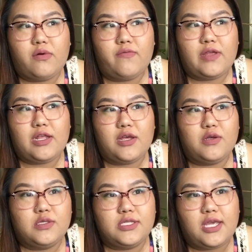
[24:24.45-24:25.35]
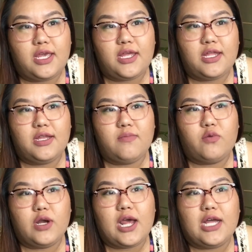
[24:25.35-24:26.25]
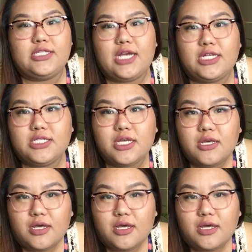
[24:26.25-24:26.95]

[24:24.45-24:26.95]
more videos and more content.